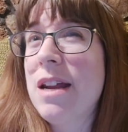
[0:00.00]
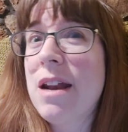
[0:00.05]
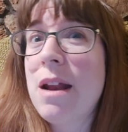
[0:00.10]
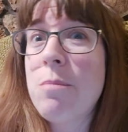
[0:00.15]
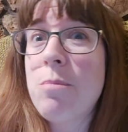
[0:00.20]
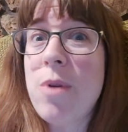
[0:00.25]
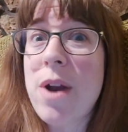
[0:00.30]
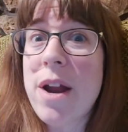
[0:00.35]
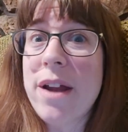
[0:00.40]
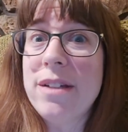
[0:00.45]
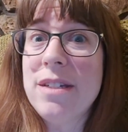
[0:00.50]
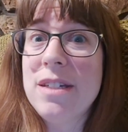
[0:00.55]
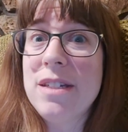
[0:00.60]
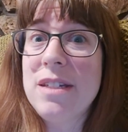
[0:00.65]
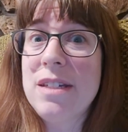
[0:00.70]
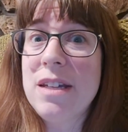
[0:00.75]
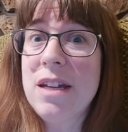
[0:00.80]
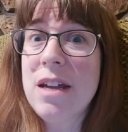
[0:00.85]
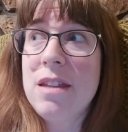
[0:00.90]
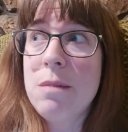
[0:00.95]
And I
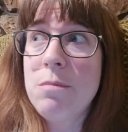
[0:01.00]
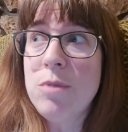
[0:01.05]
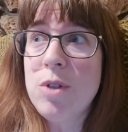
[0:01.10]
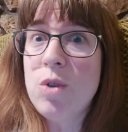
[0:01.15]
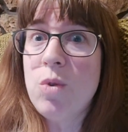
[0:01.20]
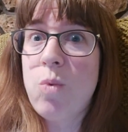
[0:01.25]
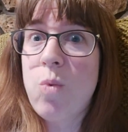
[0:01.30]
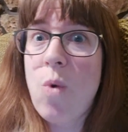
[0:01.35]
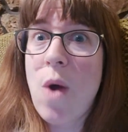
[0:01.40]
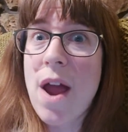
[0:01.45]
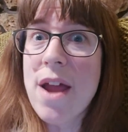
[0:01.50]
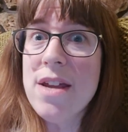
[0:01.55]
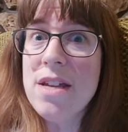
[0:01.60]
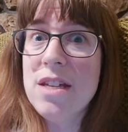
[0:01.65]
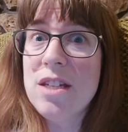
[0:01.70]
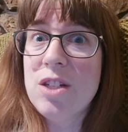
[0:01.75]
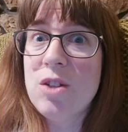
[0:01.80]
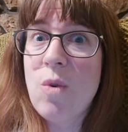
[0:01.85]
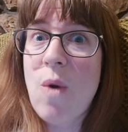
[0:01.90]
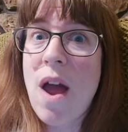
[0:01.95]
practiced them
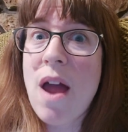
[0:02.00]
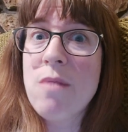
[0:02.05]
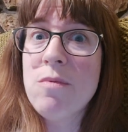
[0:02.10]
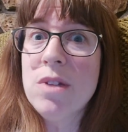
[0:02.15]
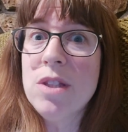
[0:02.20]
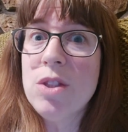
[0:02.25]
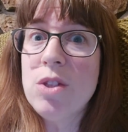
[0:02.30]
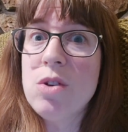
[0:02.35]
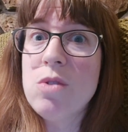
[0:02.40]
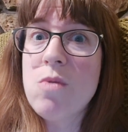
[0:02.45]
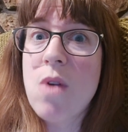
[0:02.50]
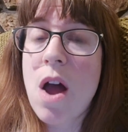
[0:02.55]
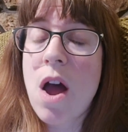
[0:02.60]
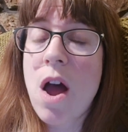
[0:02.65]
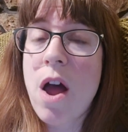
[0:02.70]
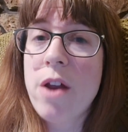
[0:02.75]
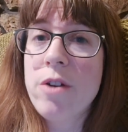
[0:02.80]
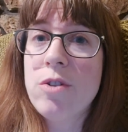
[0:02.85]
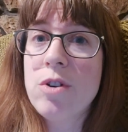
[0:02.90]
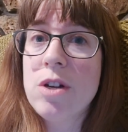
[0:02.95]
twice. So I went through
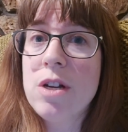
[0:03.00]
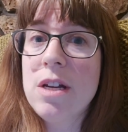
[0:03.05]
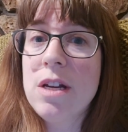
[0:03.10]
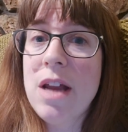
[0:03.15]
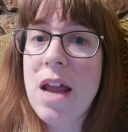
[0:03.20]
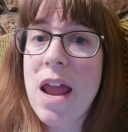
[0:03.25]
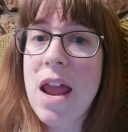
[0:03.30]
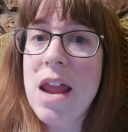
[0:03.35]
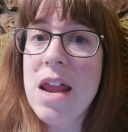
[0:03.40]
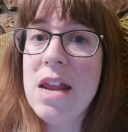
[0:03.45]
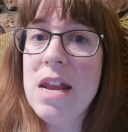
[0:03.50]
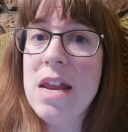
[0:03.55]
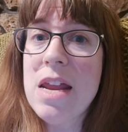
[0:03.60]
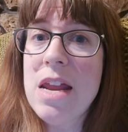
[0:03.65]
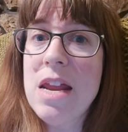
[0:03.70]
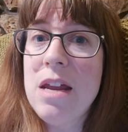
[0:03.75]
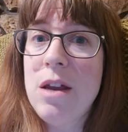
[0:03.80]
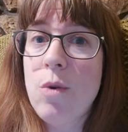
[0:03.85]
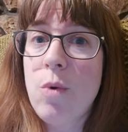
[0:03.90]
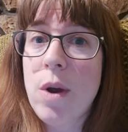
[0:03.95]

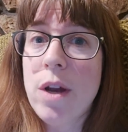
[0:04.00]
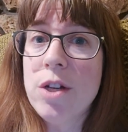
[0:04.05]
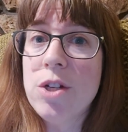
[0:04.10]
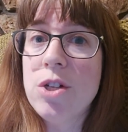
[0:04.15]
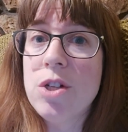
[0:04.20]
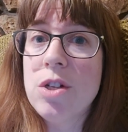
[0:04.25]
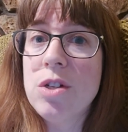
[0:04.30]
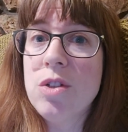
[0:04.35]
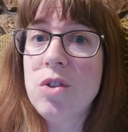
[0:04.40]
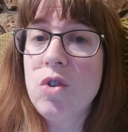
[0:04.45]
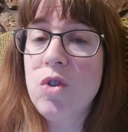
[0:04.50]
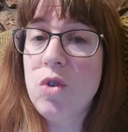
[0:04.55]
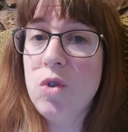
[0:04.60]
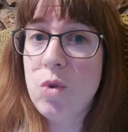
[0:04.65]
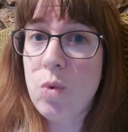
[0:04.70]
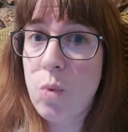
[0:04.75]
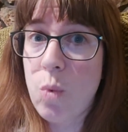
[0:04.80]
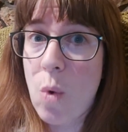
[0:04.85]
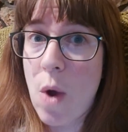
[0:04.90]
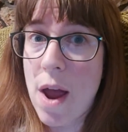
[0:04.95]
180 questions
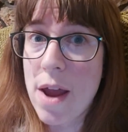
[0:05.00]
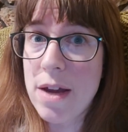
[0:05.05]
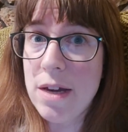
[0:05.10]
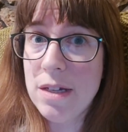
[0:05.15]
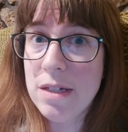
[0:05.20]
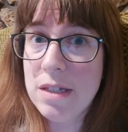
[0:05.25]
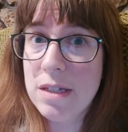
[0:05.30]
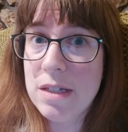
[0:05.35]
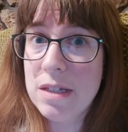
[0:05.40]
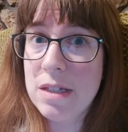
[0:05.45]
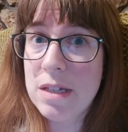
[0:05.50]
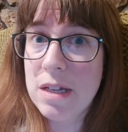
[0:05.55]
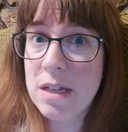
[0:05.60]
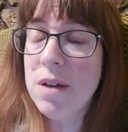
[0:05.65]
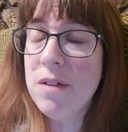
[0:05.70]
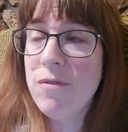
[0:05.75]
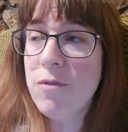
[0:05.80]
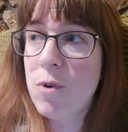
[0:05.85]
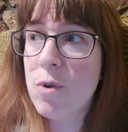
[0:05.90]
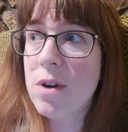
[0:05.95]
twice
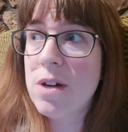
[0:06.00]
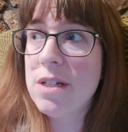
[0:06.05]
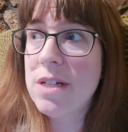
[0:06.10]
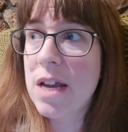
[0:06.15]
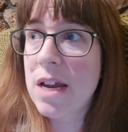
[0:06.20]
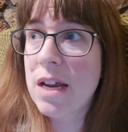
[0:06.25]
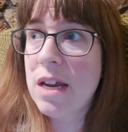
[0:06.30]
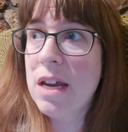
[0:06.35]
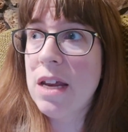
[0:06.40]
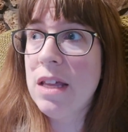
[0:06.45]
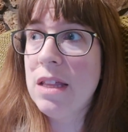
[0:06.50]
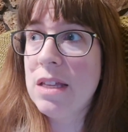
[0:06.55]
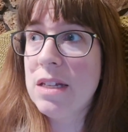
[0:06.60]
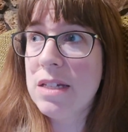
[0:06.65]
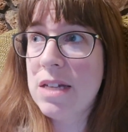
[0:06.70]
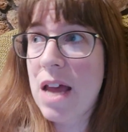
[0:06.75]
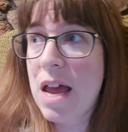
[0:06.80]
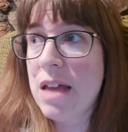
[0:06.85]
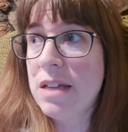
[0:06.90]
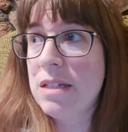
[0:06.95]
before taking the
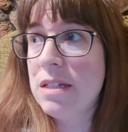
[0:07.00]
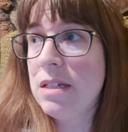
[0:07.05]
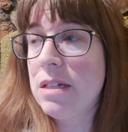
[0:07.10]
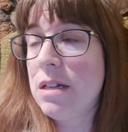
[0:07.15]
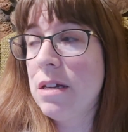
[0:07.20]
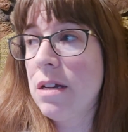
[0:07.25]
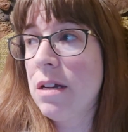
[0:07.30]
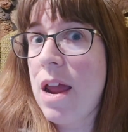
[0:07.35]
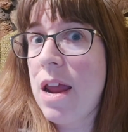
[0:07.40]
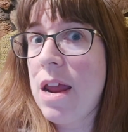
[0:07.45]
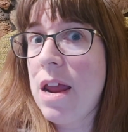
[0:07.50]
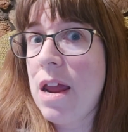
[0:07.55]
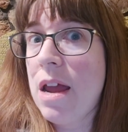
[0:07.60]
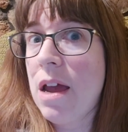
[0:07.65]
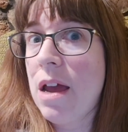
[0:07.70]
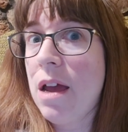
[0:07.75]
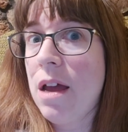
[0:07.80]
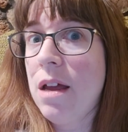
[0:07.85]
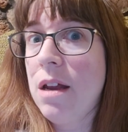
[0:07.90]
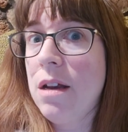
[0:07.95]
test.
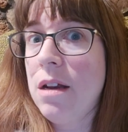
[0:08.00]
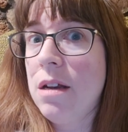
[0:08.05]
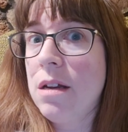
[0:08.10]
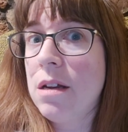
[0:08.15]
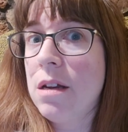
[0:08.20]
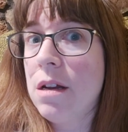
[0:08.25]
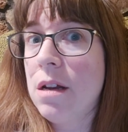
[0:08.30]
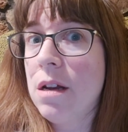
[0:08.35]
And